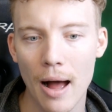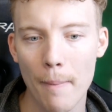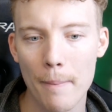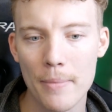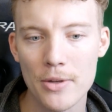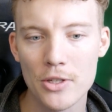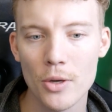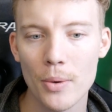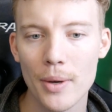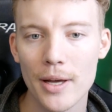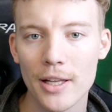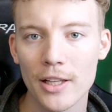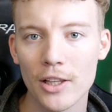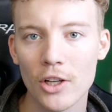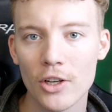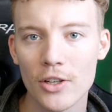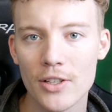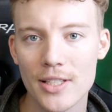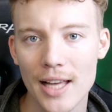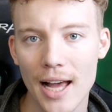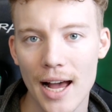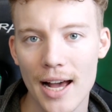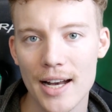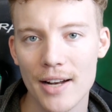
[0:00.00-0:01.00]
So it looks
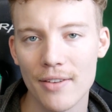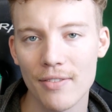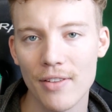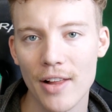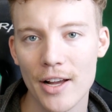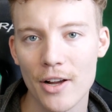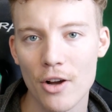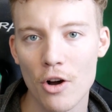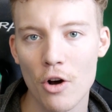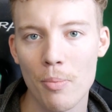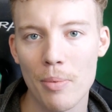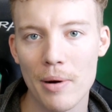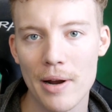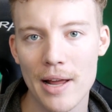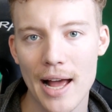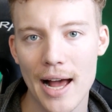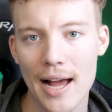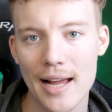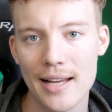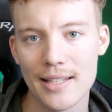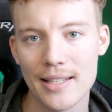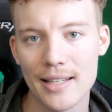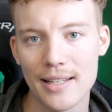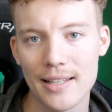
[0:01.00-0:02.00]
kind of like
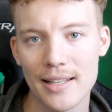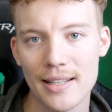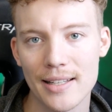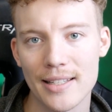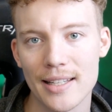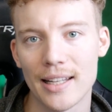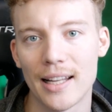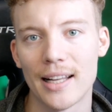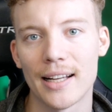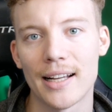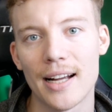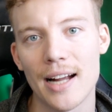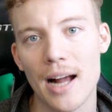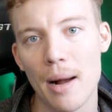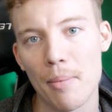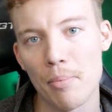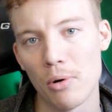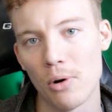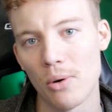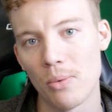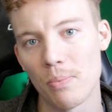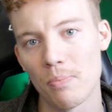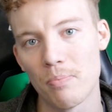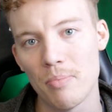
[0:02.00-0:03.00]
OpenAI did like a
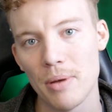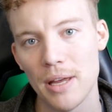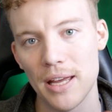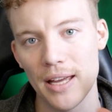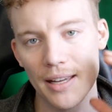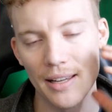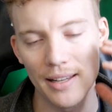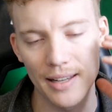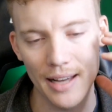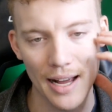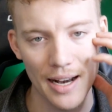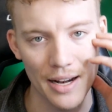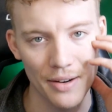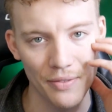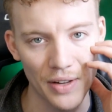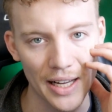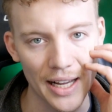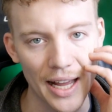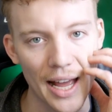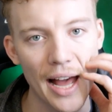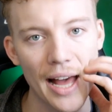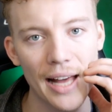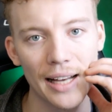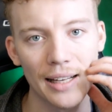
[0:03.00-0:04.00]
couple big kind of like
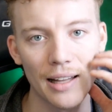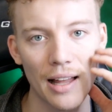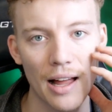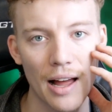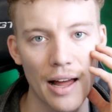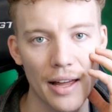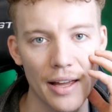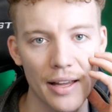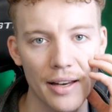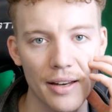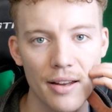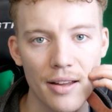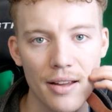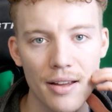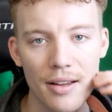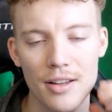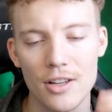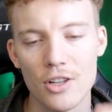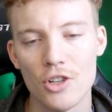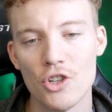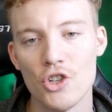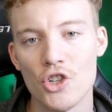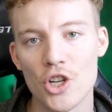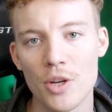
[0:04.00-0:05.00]
headline
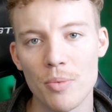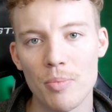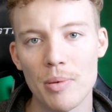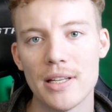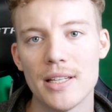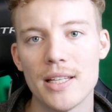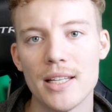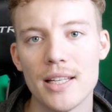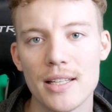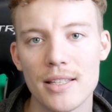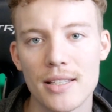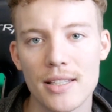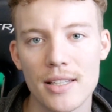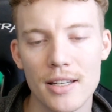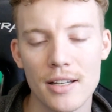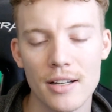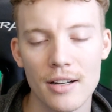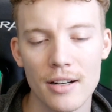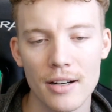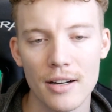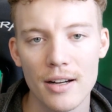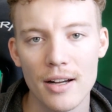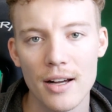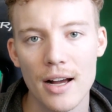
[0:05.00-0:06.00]
GPTs
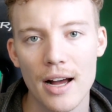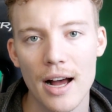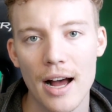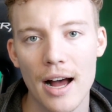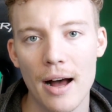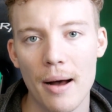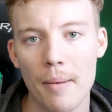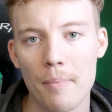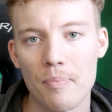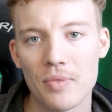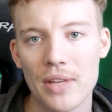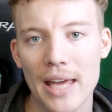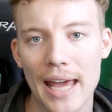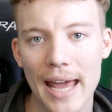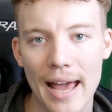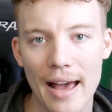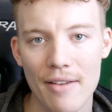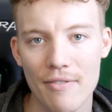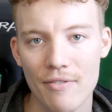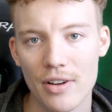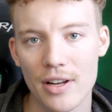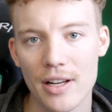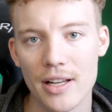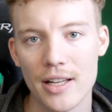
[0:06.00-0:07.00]
here.
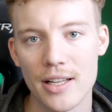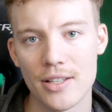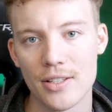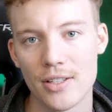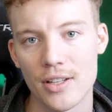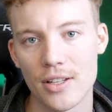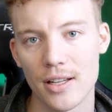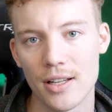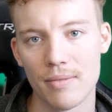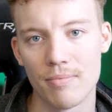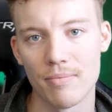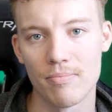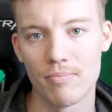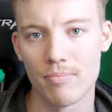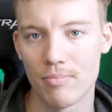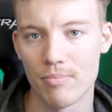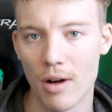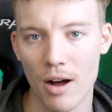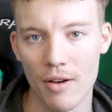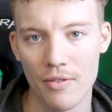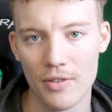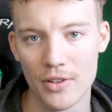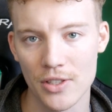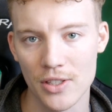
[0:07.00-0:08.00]
Canva is
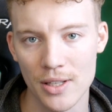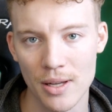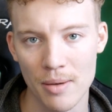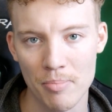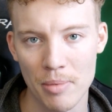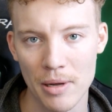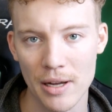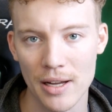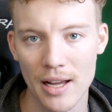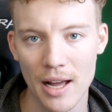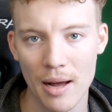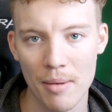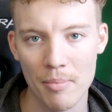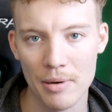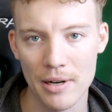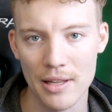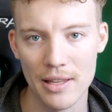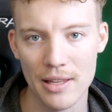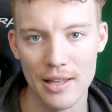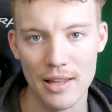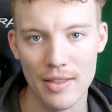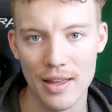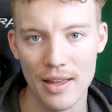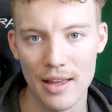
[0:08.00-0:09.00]
obviously a big company
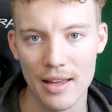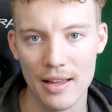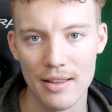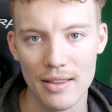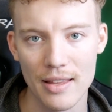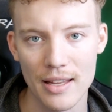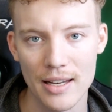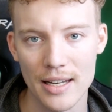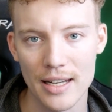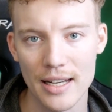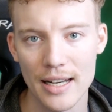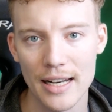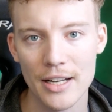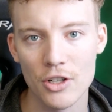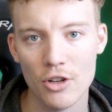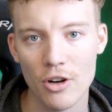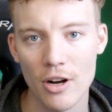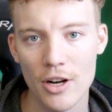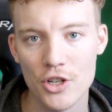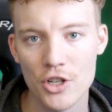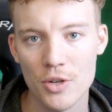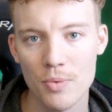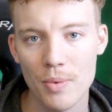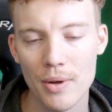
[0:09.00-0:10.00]
that they did an
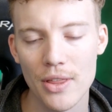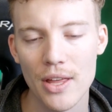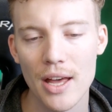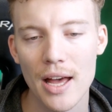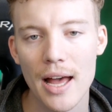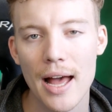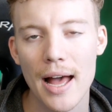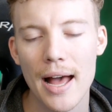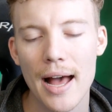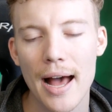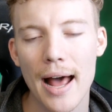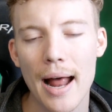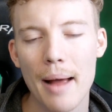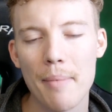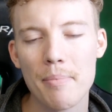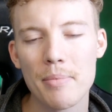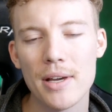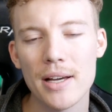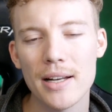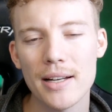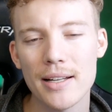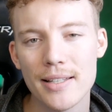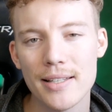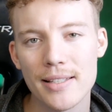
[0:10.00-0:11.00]
integration with. I'm
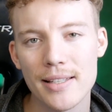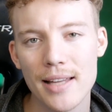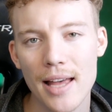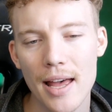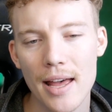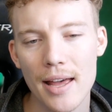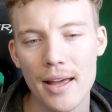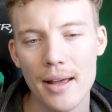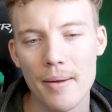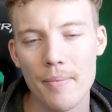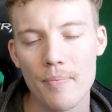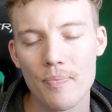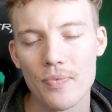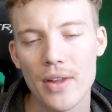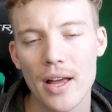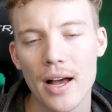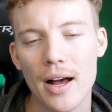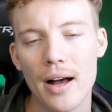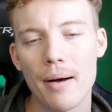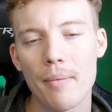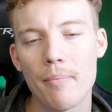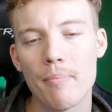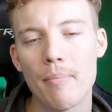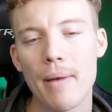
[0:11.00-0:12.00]
gonna say
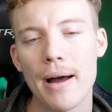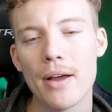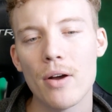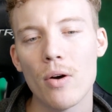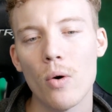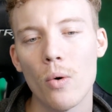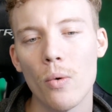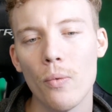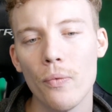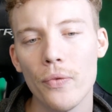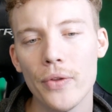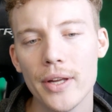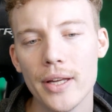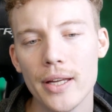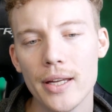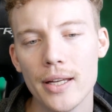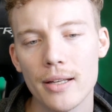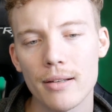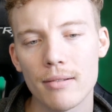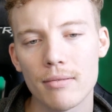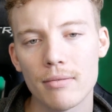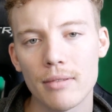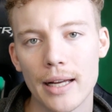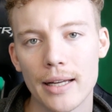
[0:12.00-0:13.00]
my only
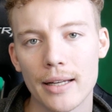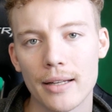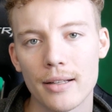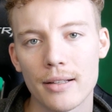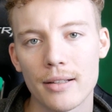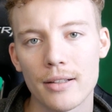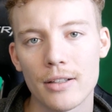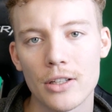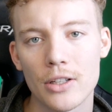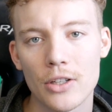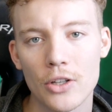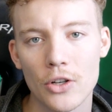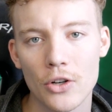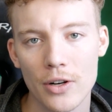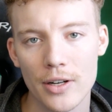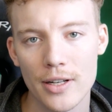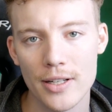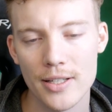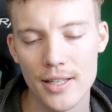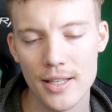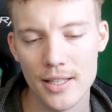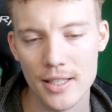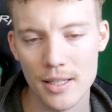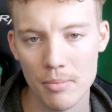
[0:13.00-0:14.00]
like
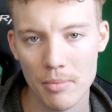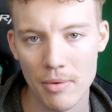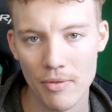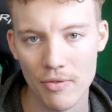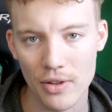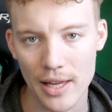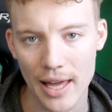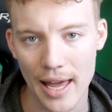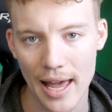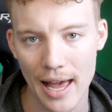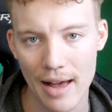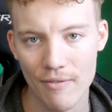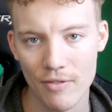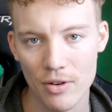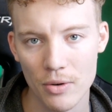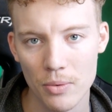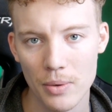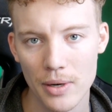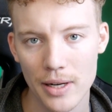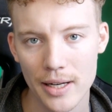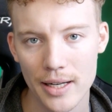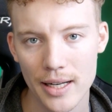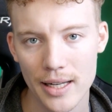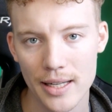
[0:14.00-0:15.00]
criticism of the Canva
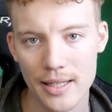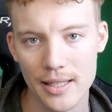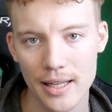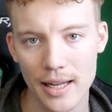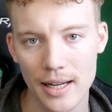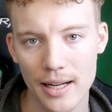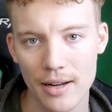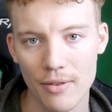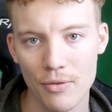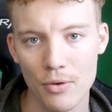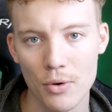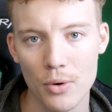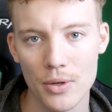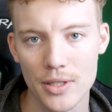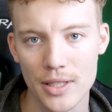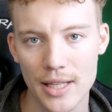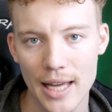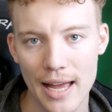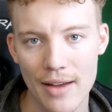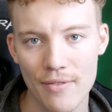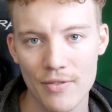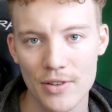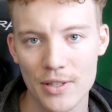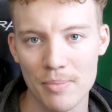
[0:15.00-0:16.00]
one is like, of course,
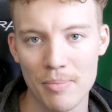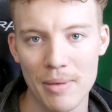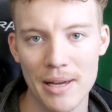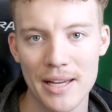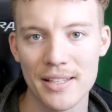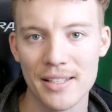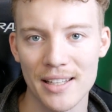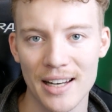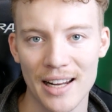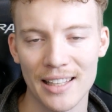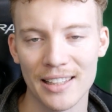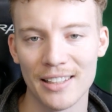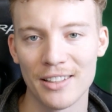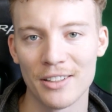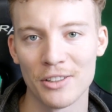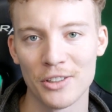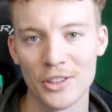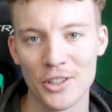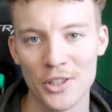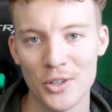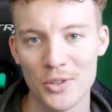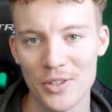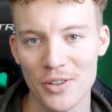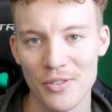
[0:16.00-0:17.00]
Canva's amazing. I literally
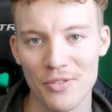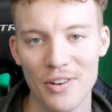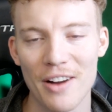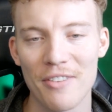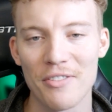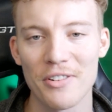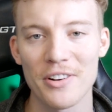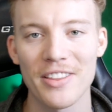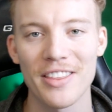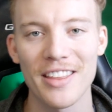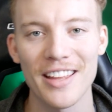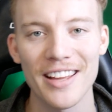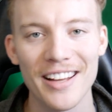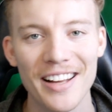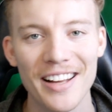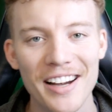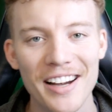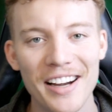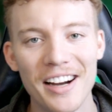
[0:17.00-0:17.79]
use it for everything.